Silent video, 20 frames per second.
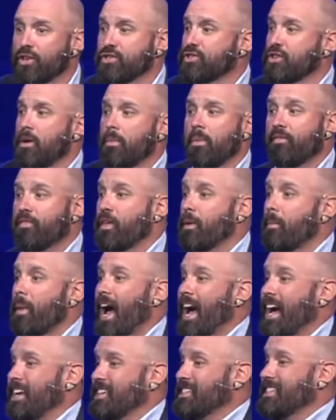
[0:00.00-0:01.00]
and some of them
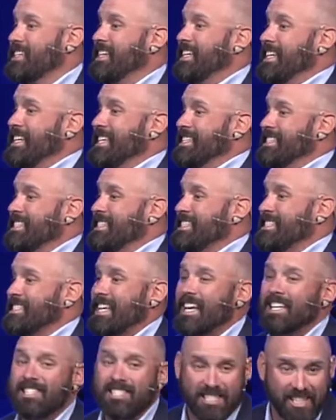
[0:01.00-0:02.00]
ask it
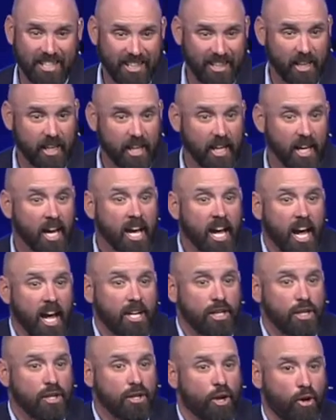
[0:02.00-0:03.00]
incessantly.
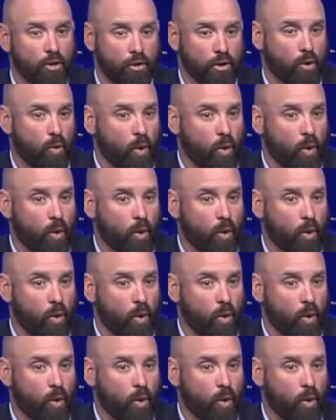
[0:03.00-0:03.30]
And do you know the